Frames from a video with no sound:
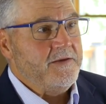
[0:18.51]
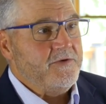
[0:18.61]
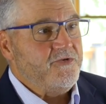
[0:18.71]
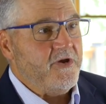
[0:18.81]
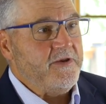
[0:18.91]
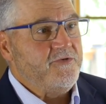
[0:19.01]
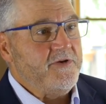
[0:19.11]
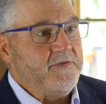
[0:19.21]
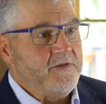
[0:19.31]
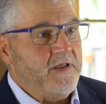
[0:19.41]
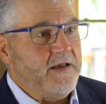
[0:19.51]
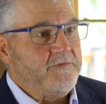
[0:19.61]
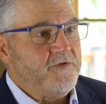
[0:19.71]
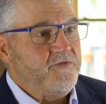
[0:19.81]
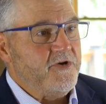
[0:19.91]
changing the
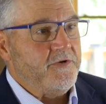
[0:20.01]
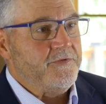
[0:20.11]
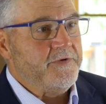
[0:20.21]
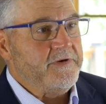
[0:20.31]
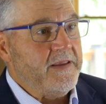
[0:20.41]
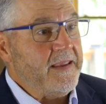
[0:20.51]
lives of children